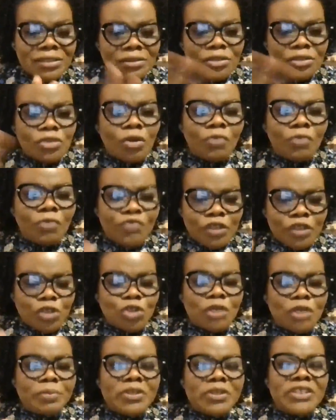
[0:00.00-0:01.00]
you know,
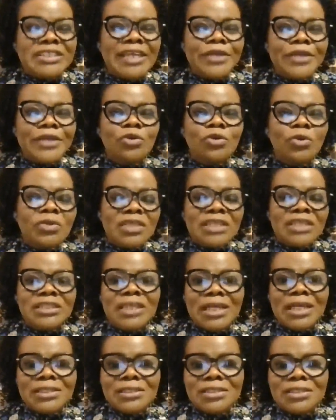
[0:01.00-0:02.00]
virtual, because I know that
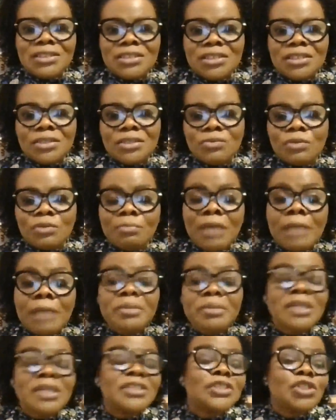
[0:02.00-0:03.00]
as teachers, we might
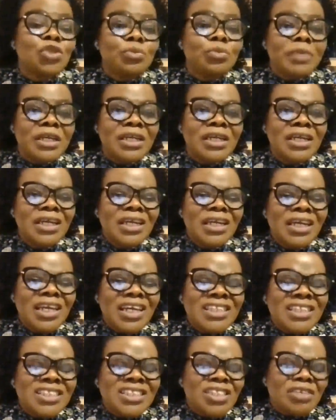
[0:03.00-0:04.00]
be assuming
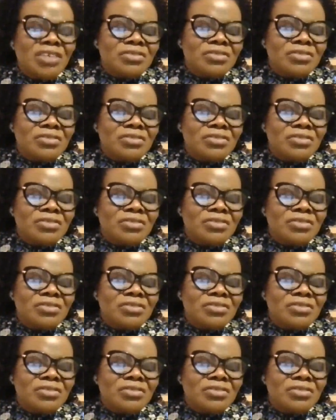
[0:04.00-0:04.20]
it's,